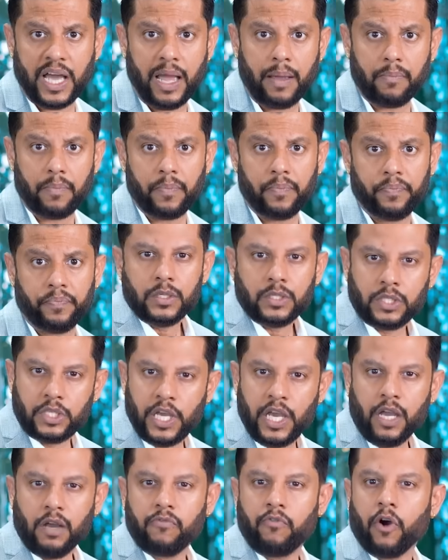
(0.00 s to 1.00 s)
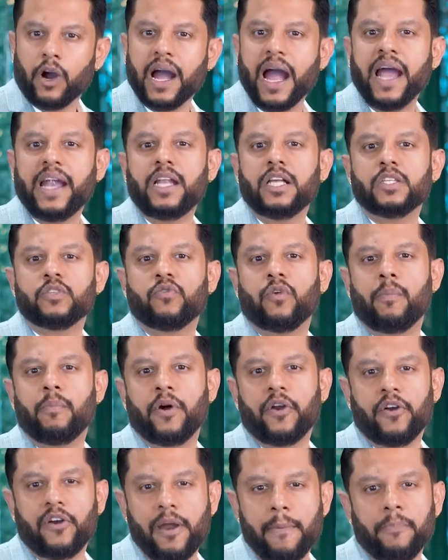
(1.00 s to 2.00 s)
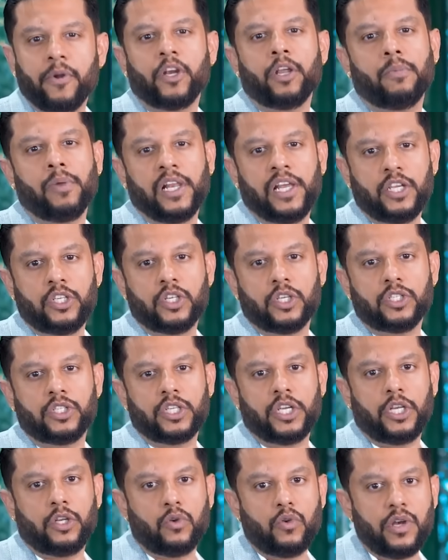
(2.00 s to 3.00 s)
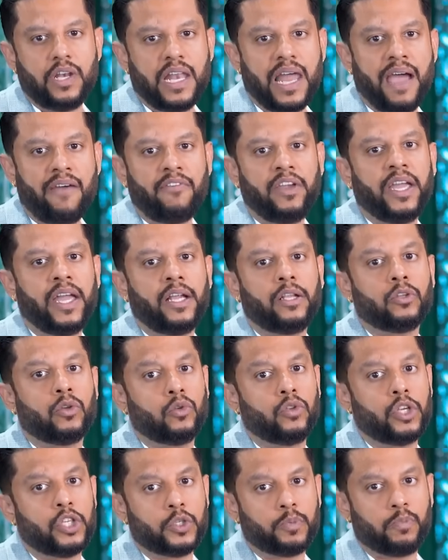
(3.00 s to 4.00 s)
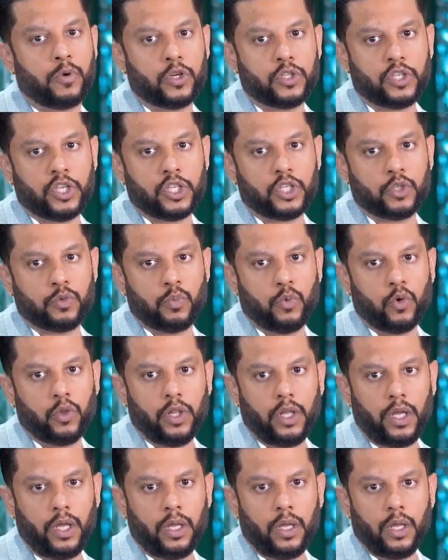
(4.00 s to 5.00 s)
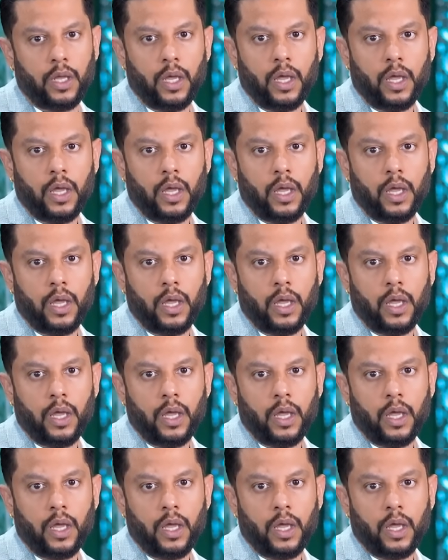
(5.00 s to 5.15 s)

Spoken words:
time. Seek for guidance from a reputable agency to navigate through this process smoothly.